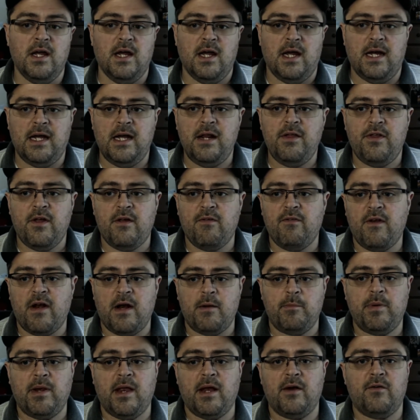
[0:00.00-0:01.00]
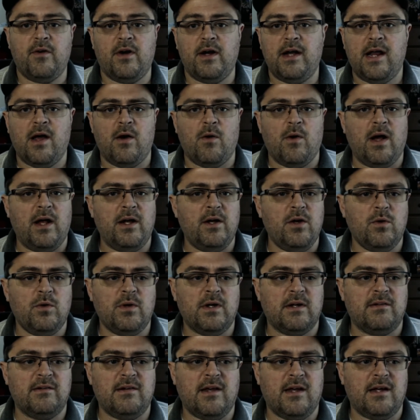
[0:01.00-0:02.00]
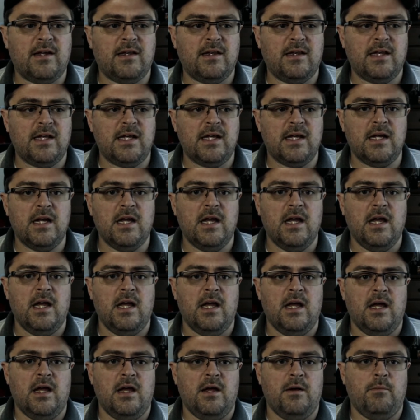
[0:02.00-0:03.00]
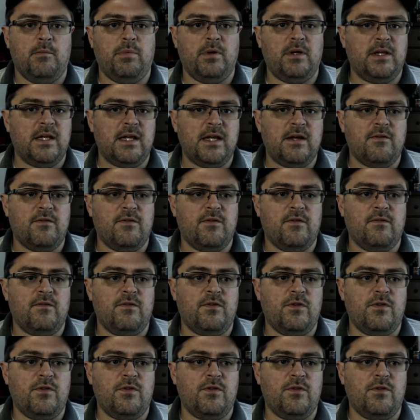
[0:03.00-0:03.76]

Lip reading: Anything that I play right now, I don't exactly believe